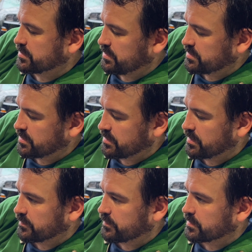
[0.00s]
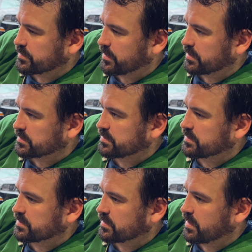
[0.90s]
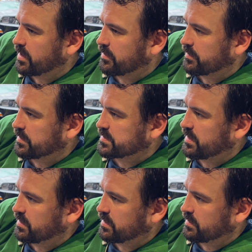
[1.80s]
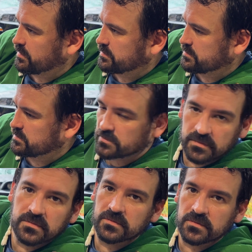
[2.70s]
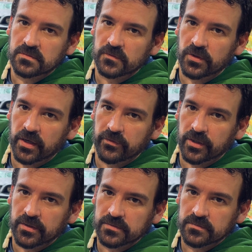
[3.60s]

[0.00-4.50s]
easier than the front springs. So now it's taking forever